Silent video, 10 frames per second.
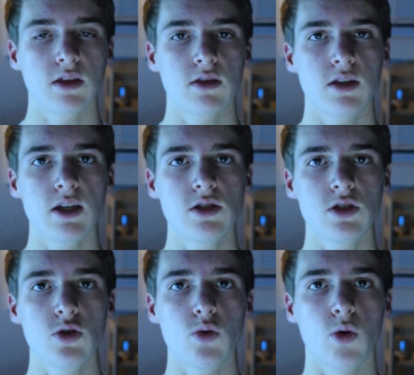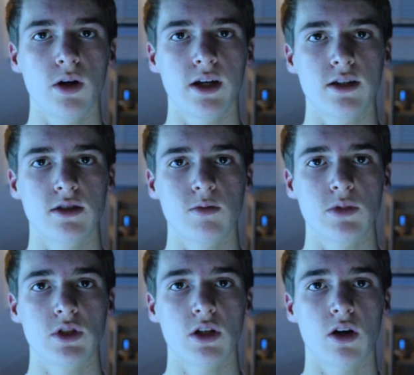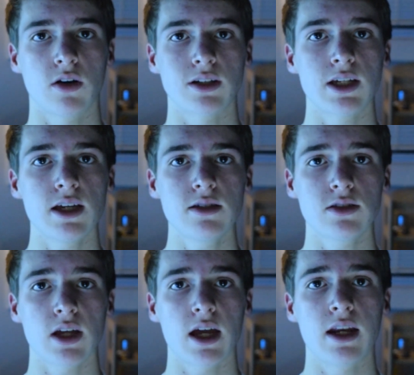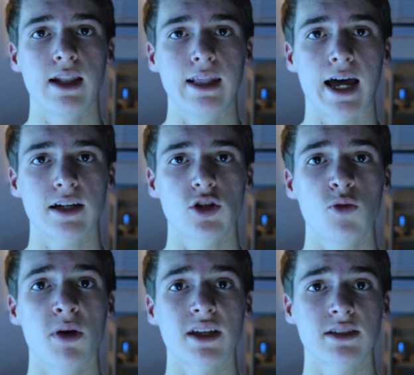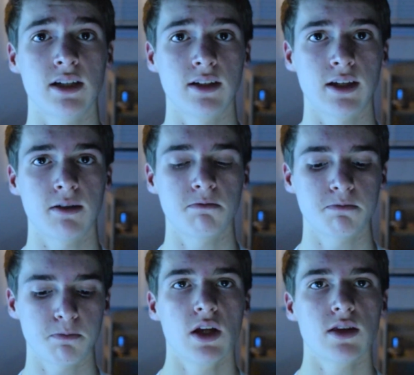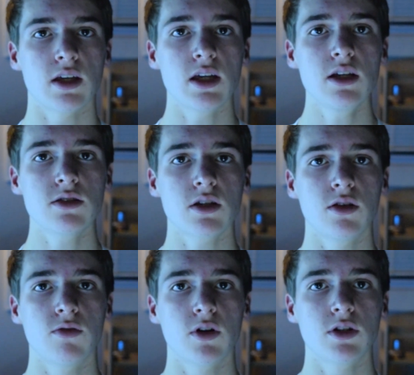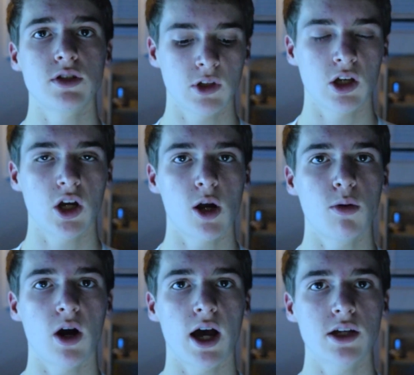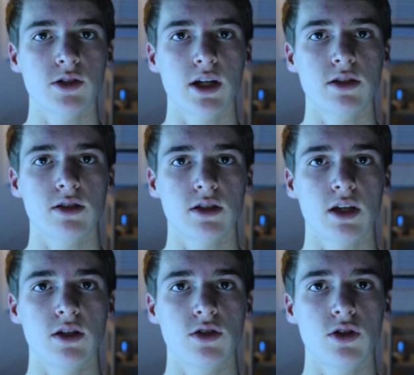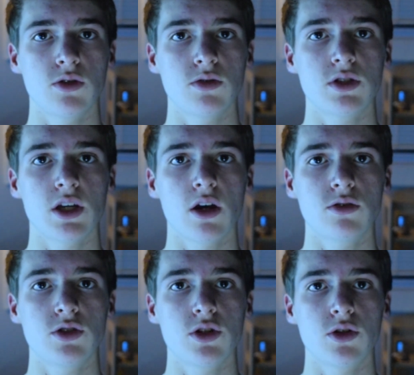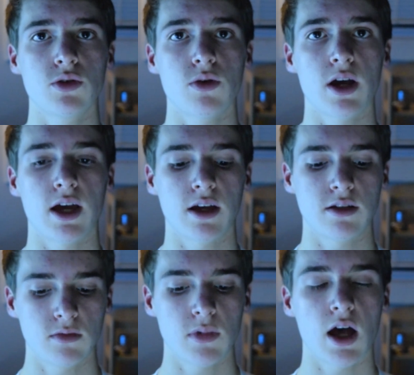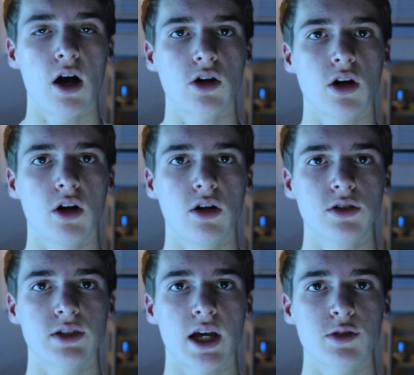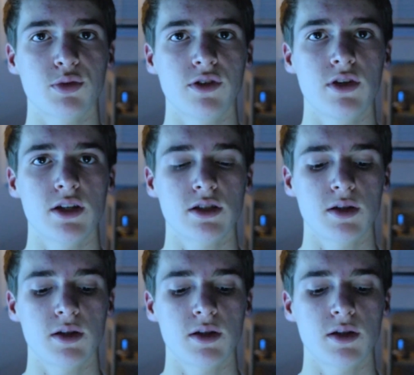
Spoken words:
These two organisms are yeast and lactobacilli. The yeast converts carbohydrates into CO2 and alcohols as previously